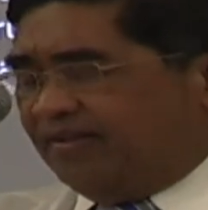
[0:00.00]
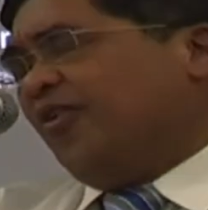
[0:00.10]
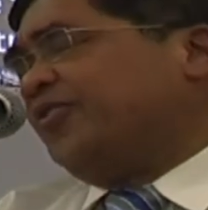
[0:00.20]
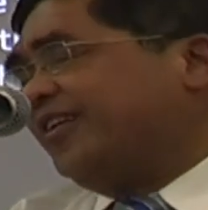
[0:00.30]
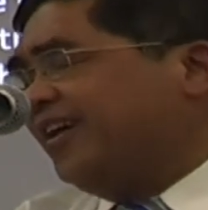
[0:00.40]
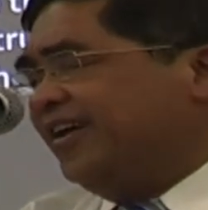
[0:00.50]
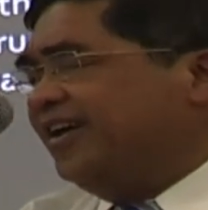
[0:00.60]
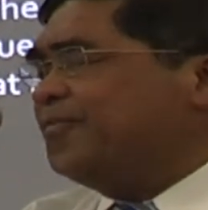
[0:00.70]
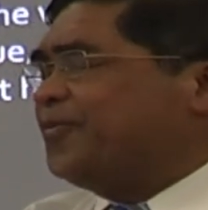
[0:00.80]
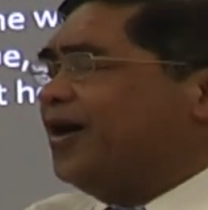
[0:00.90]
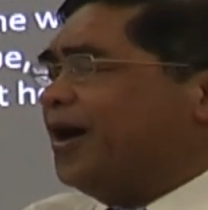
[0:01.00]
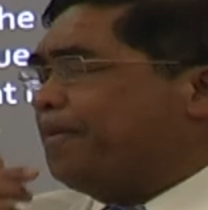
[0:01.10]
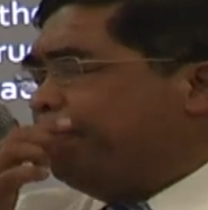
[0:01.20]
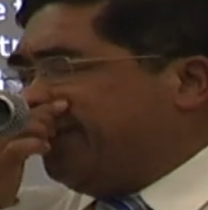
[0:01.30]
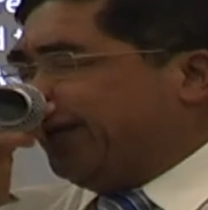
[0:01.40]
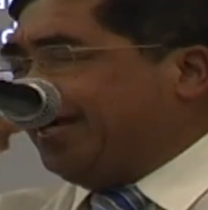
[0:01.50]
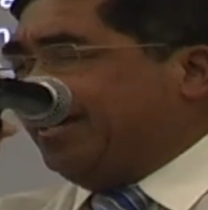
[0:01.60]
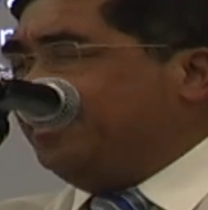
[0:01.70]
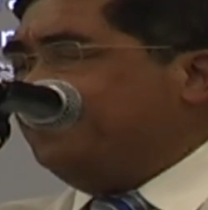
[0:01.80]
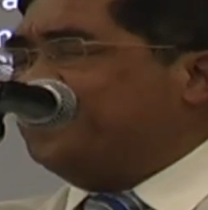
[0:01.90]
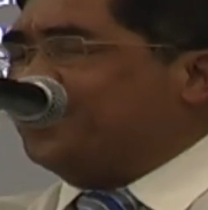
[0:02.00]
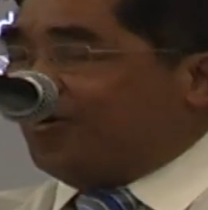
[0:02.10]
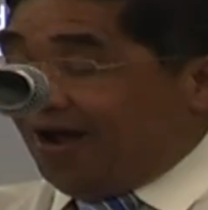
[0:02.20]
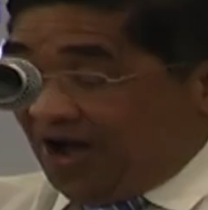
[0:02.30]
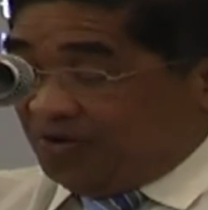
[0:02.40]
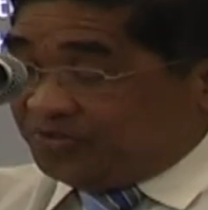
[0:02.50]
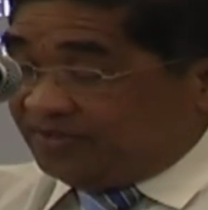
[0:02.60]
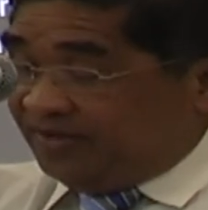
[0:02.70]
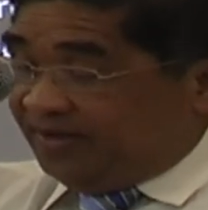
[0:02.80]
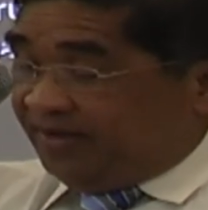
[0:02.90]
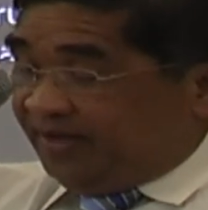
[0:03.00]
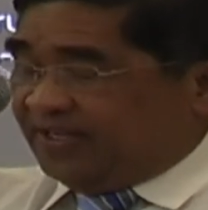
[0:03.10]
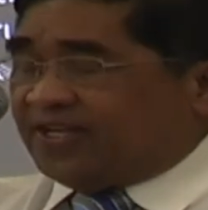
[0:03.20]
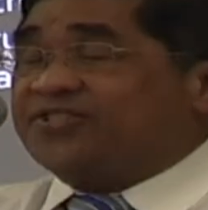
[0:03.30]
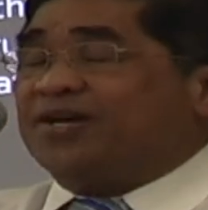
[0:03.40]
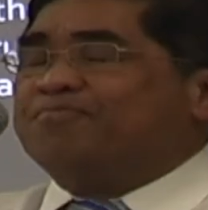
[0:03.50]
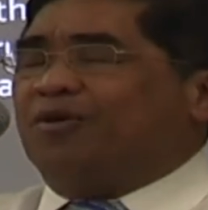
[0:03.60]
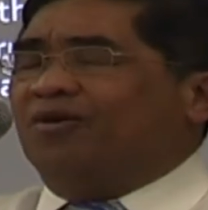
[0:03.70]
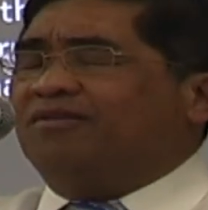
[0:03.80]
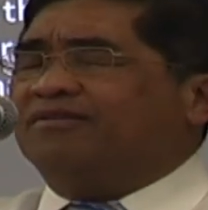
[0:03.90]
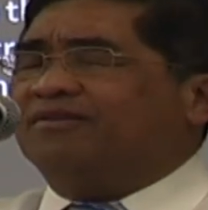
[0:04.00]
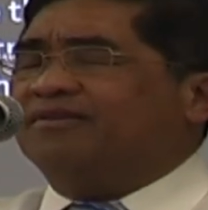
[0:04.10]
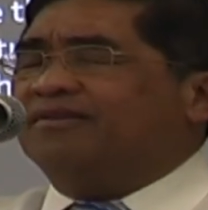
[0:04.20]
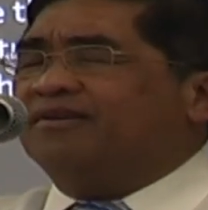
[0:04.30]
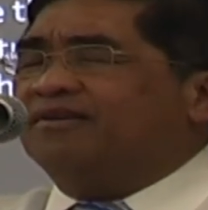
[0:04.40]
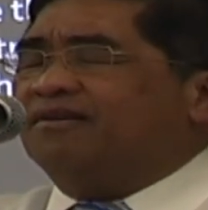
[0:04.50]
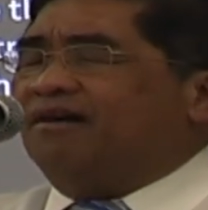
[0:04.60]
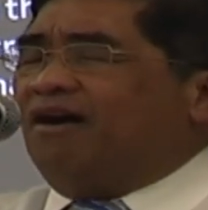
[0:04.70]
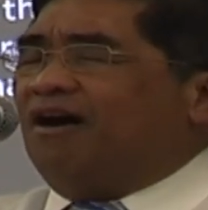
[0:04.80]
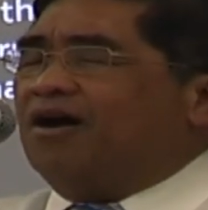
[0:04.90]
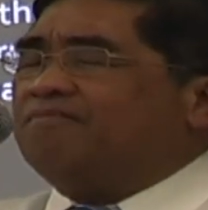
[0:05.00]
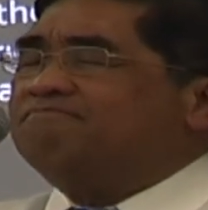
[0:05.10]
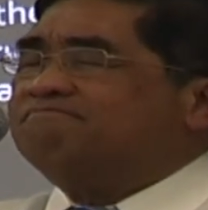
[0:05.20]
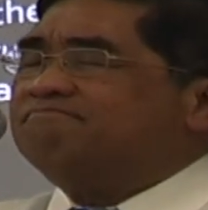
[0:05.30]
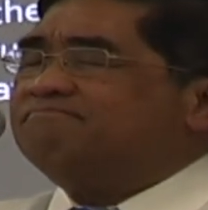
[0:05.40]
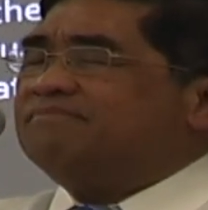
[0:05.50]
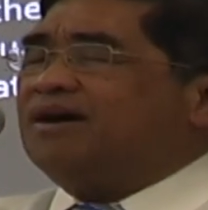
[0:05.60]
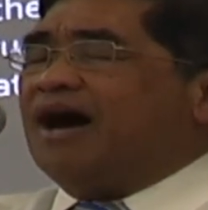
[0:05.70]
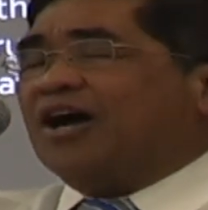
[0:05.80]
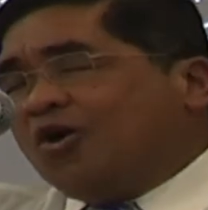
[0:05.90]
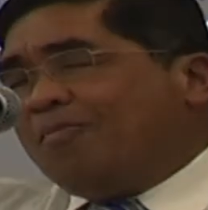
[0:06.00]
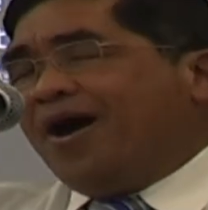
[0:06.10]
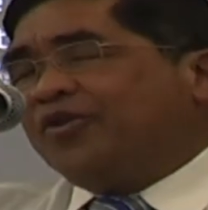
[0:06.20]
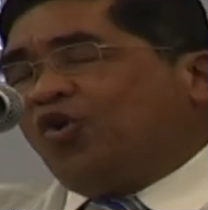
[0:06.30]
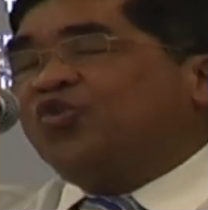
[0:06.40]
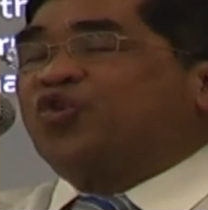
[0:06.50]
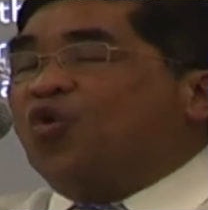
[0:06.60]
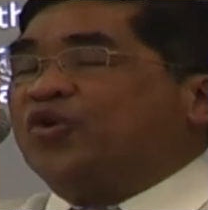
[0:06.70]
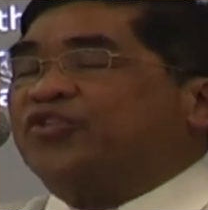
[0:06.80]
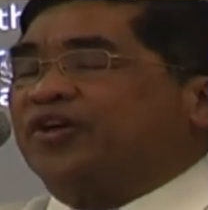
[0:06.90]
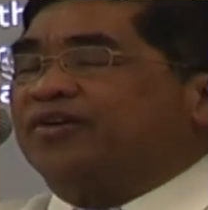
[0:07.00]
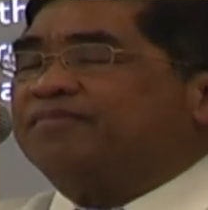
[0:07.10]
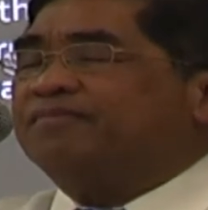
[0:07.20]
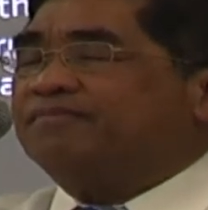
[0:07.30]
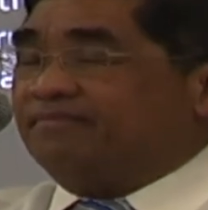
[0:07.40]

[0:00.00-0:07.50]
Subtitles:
Now the key, if you have the key for your house, is a symbol of a command or authority.